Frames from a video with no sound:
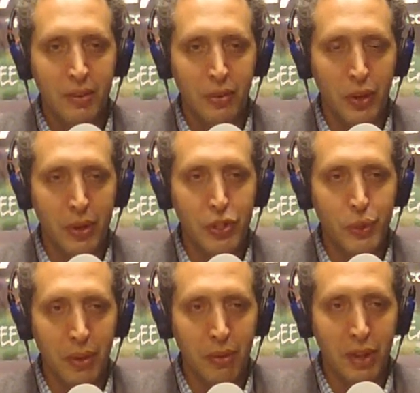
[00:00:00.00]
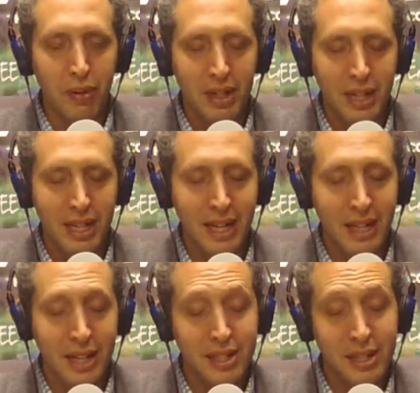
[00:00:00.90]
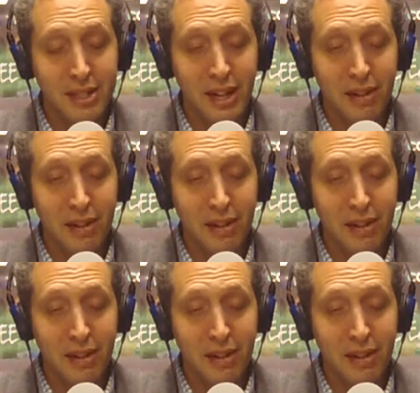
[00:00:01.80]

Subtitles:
with no history with you. That's just tough.